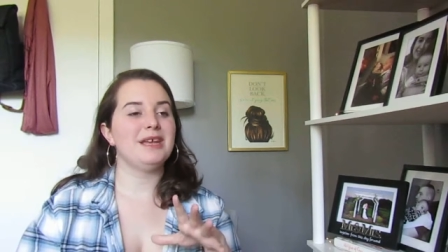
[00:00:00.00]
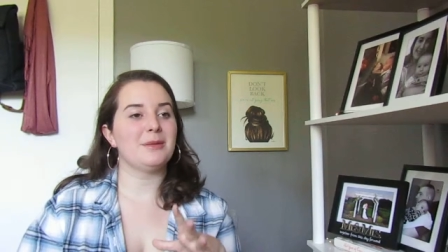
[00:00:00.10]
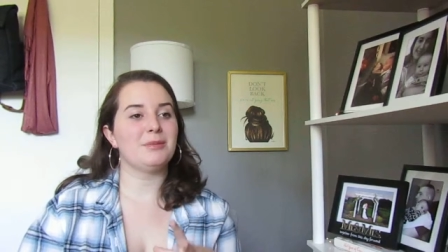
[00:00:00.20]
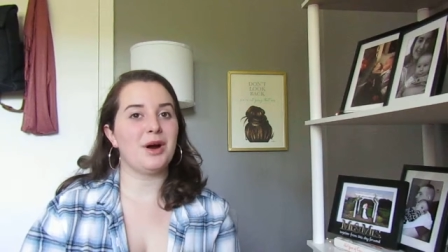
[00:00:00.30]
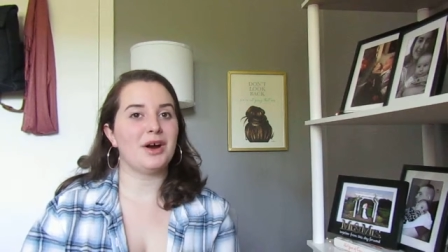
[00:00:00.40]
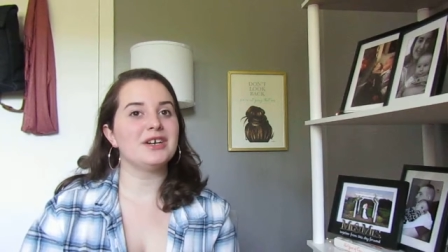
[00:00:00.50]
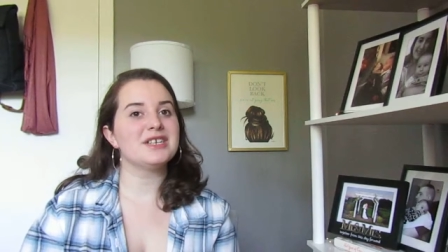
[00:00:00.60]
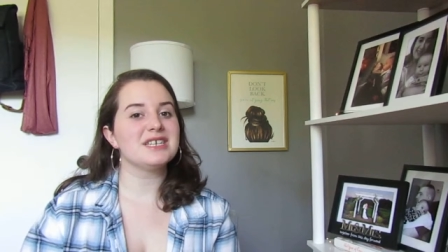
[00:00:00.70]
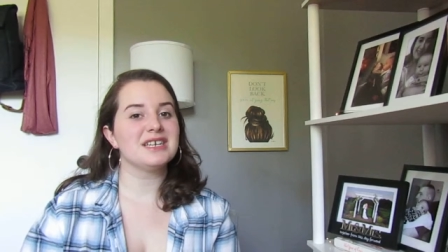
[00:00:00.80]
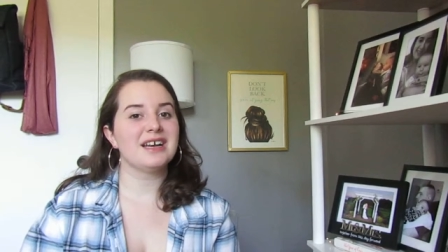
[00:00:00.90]
be a
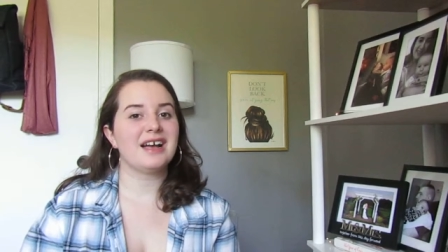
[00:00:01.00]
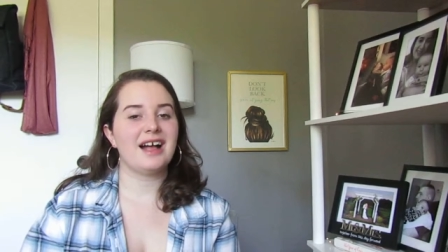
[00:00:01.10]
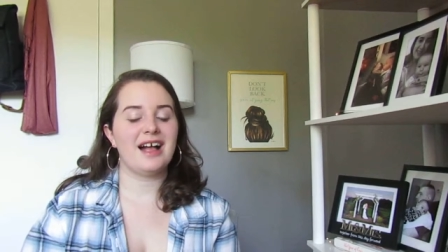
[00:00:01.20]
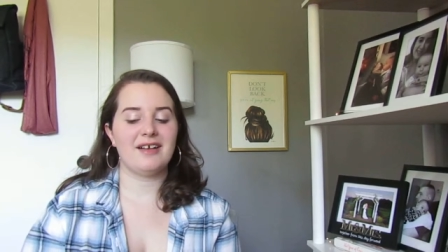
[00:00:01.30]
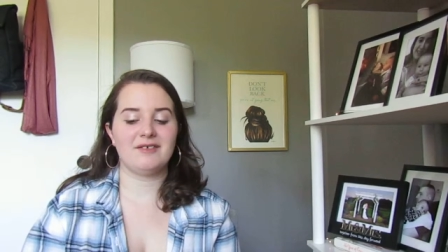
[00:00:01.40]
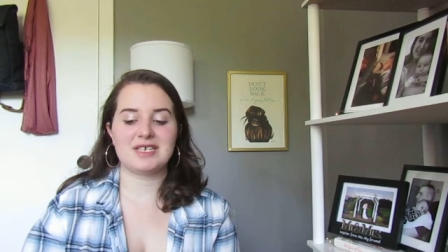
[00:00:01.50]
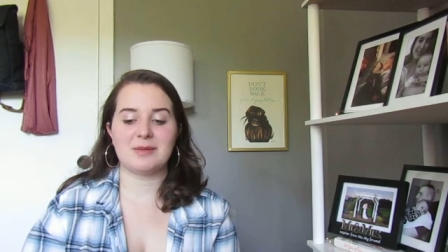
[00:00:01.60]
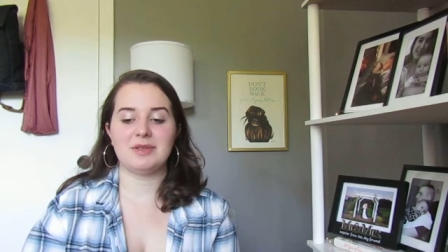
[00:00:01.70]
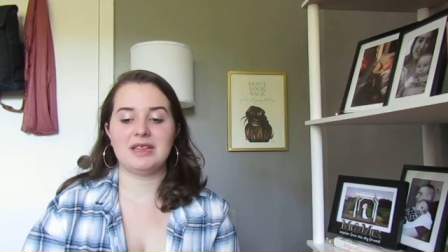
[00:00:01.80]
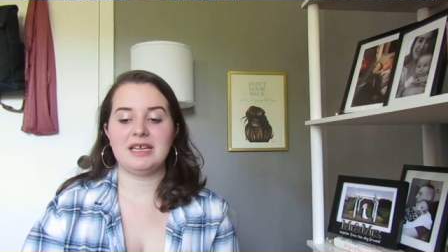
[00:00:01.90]
part of
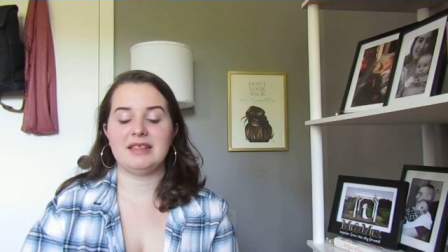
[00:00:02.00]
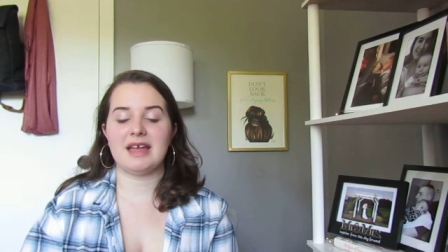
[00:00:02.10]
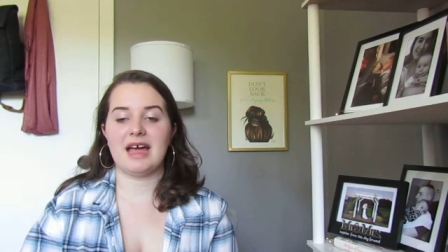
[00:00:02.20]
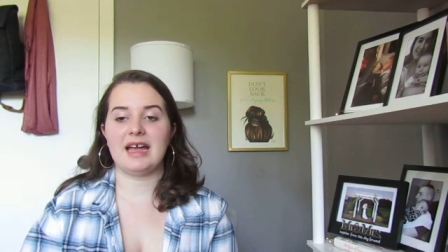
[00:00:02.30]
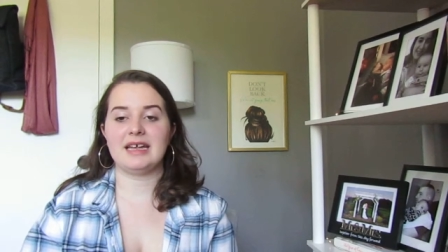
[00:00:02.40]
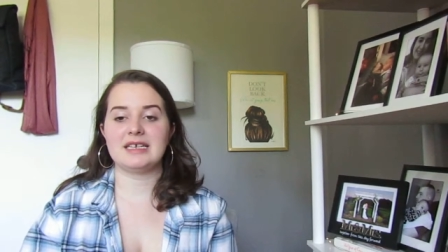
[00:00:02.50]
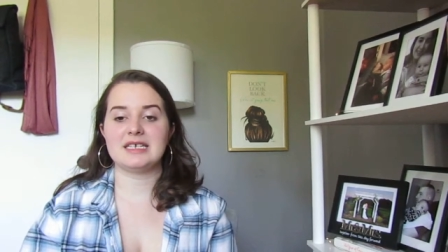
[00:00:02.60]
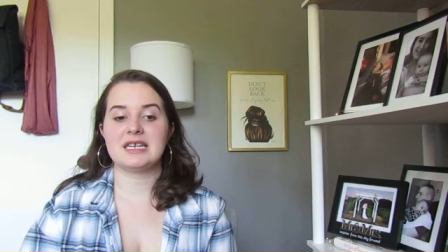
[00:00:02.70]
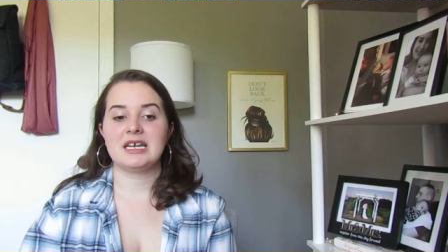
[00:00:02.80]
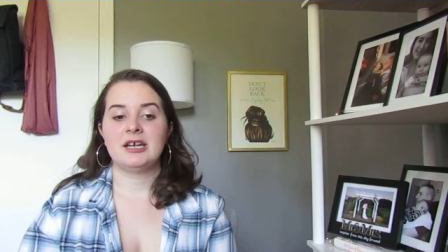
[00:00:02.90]
something that
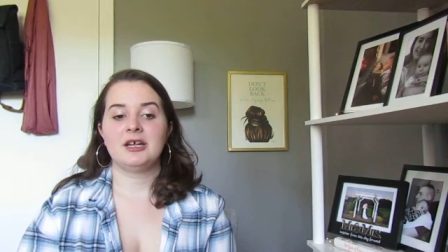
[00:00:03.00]
is